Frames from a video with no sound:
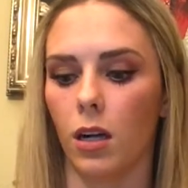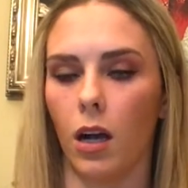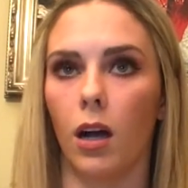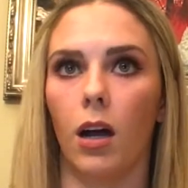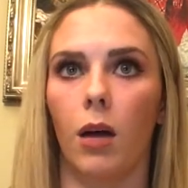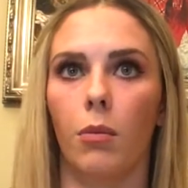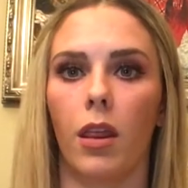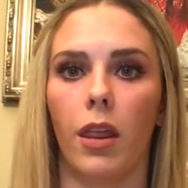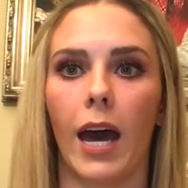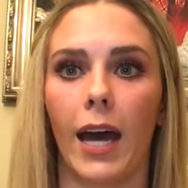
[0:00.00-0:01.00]

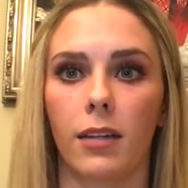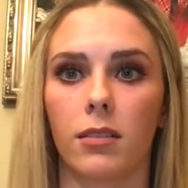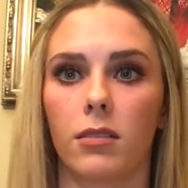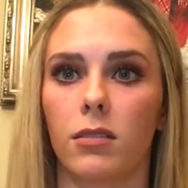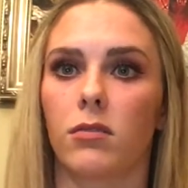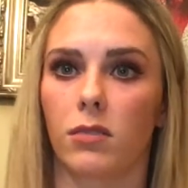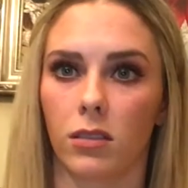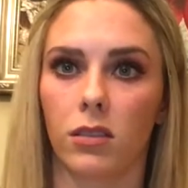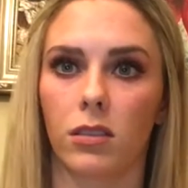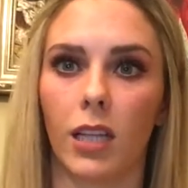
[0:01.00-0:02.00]

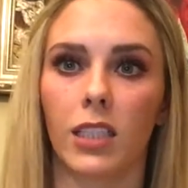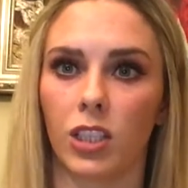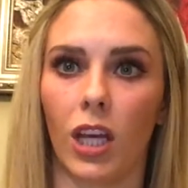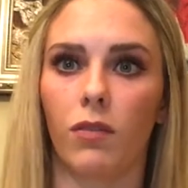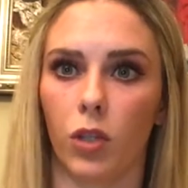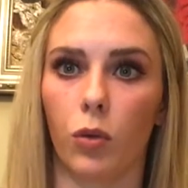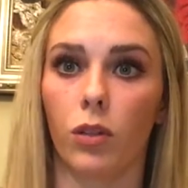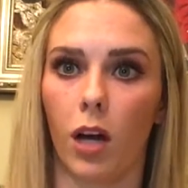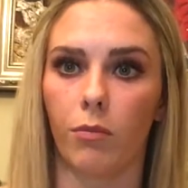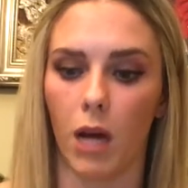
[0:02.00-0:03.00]
That's saving you a
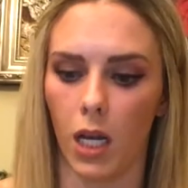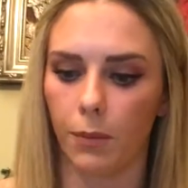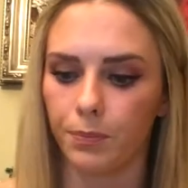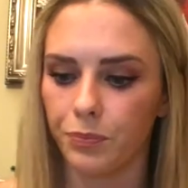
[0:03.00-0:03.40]
lot of money.